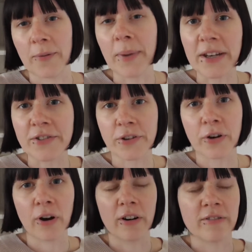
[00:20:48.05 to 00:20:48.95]
a mansion
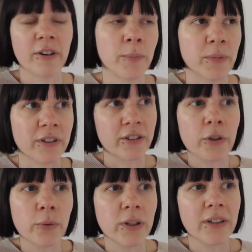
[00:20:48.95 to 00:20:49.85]
of
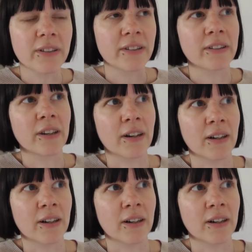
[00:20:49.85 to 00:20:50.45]
mysterious